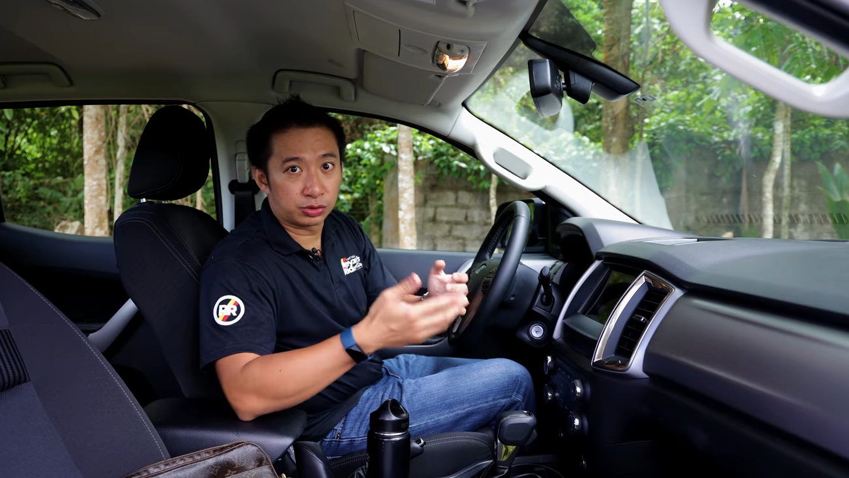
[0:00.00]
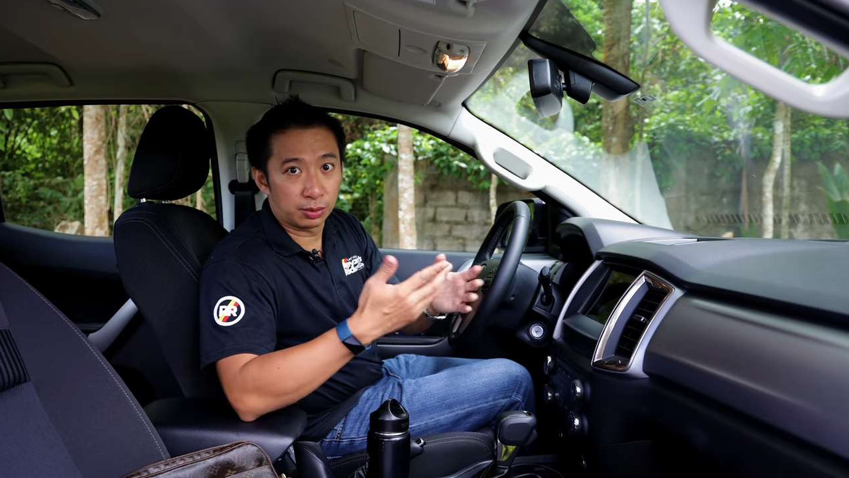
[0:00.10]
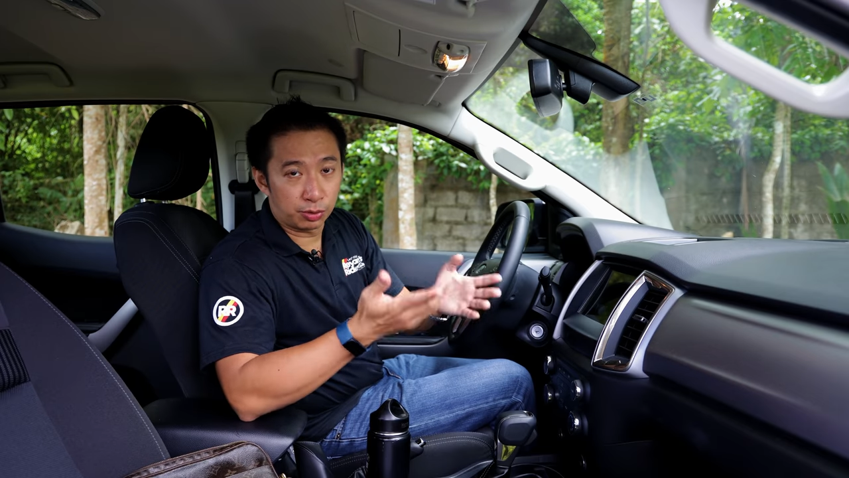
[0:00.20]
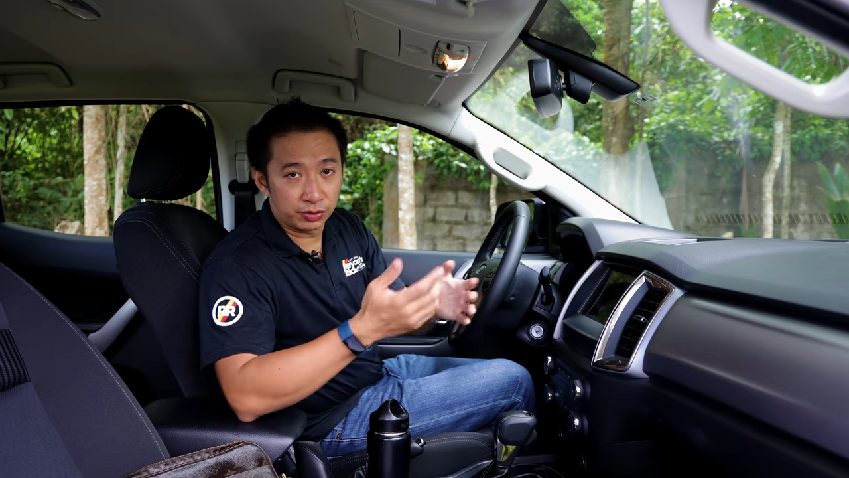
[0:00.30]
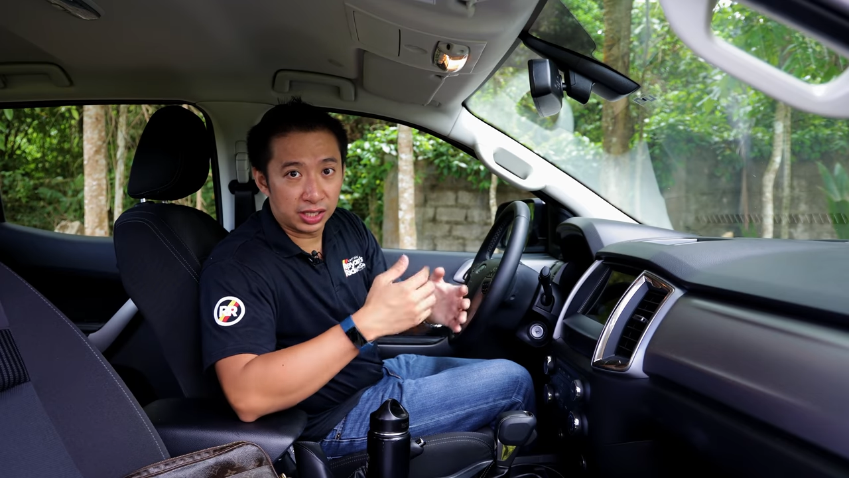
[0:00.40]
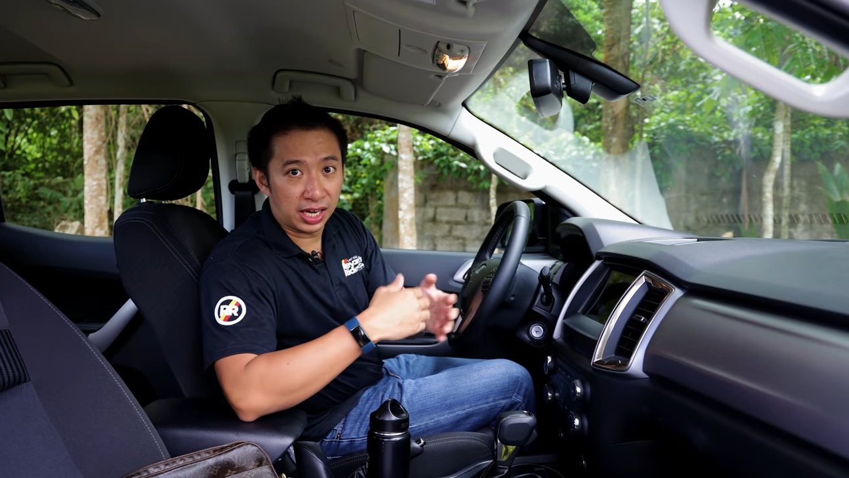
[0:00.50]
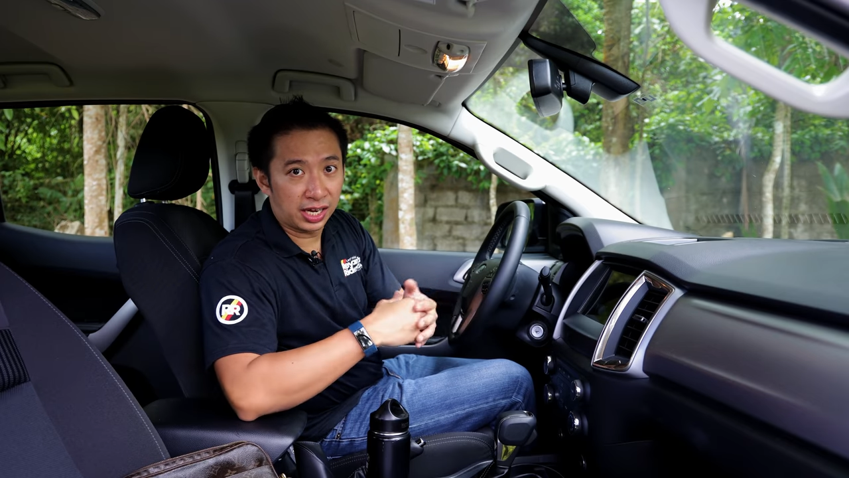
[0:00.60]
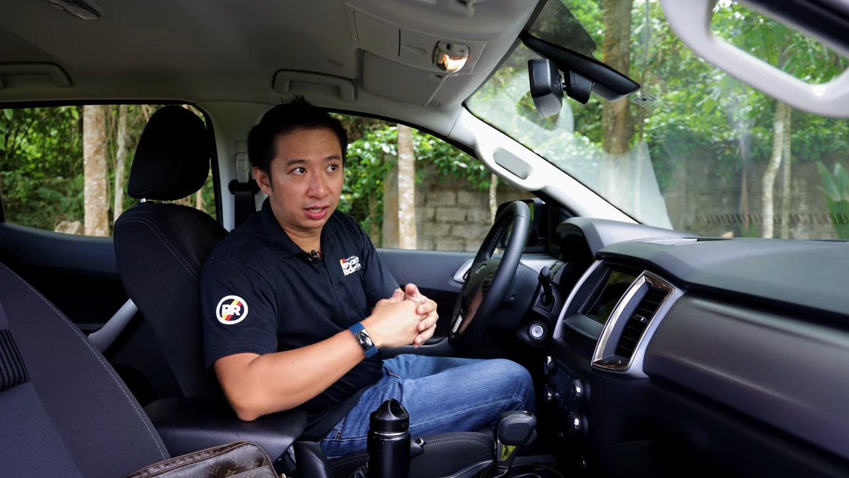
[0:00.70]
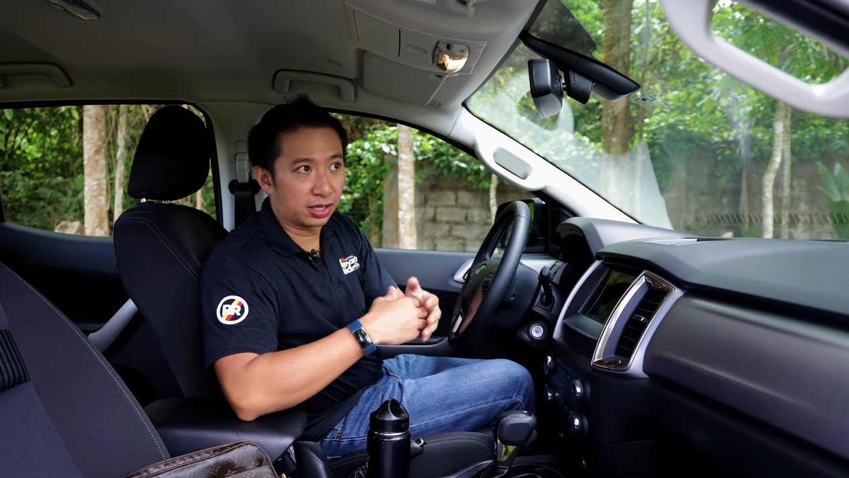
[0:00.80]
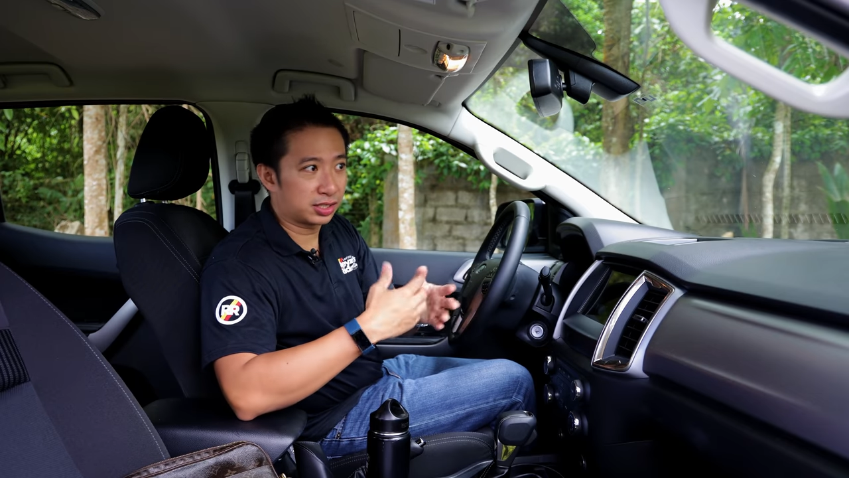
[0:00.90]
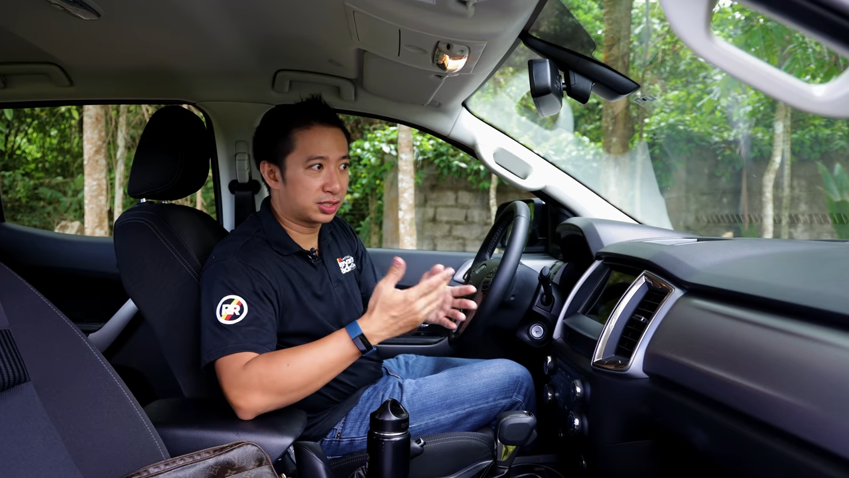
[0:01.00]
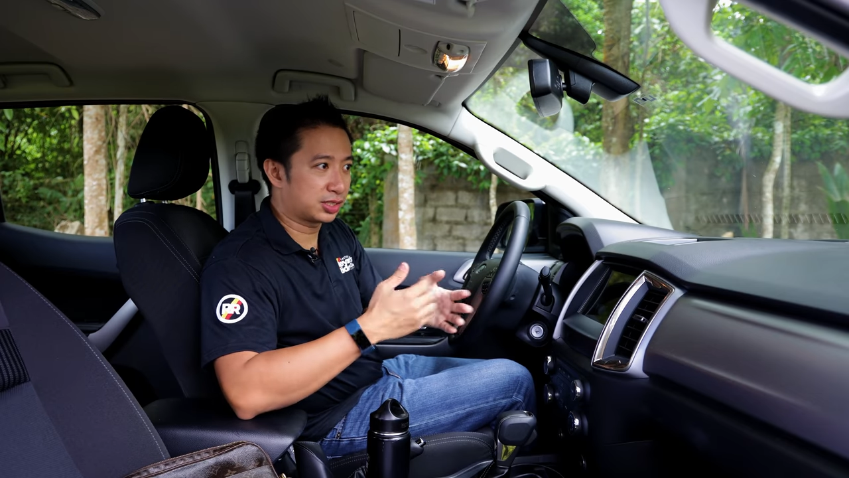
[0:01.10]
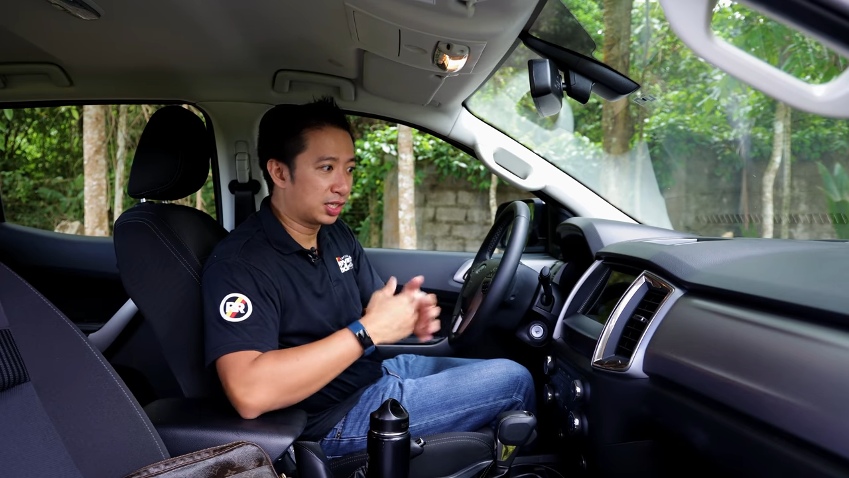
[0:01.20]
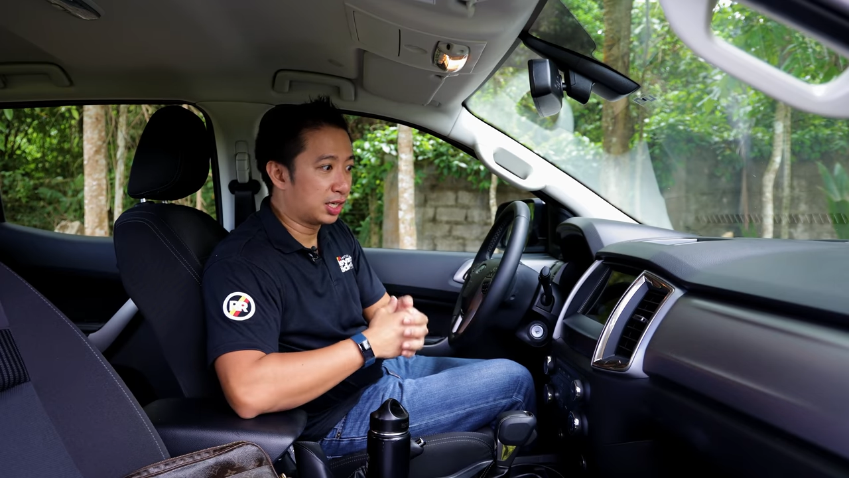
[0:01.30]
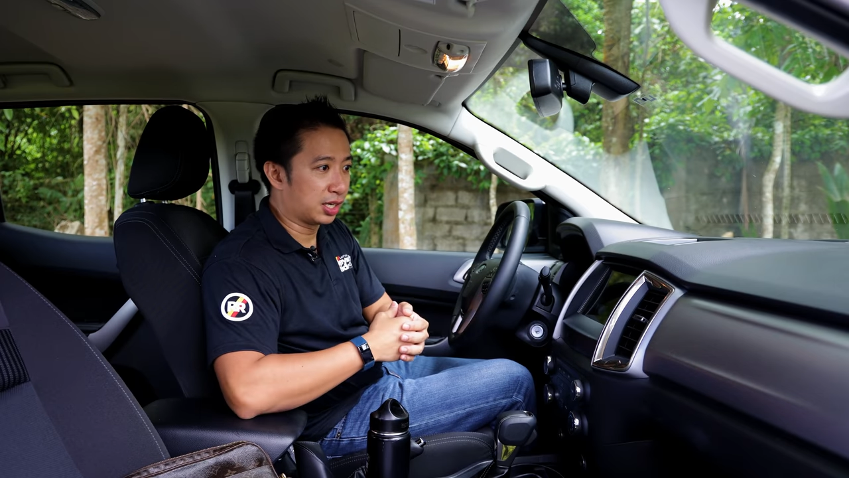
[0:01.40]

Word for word: trim of the Hilux,